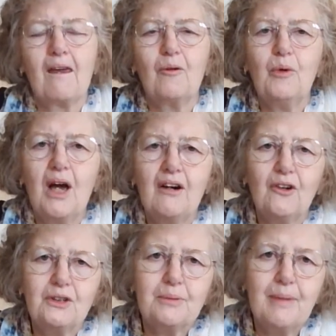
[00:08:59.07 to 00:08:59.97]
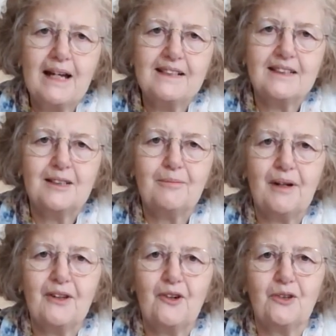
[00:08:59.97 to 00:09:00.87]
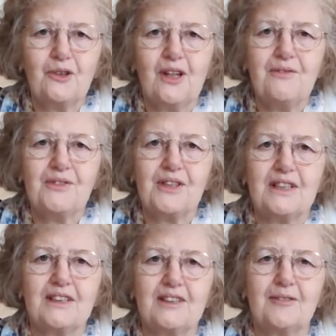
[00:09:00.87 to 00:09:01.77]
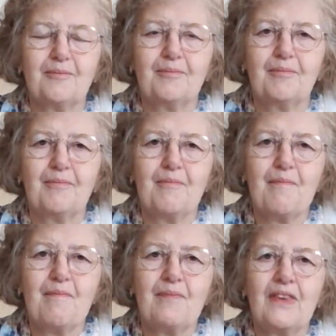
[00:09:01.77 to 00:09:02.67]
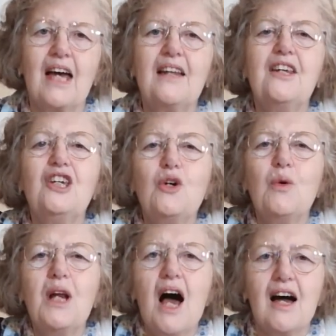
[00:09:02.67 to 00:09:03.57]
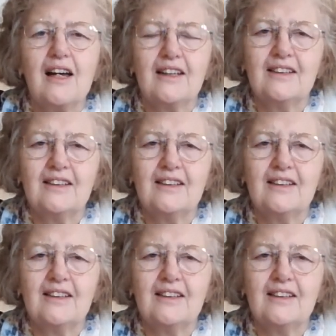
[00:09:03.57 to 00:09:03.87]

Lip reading: we are not abandoned by the God who loves us. And that you and I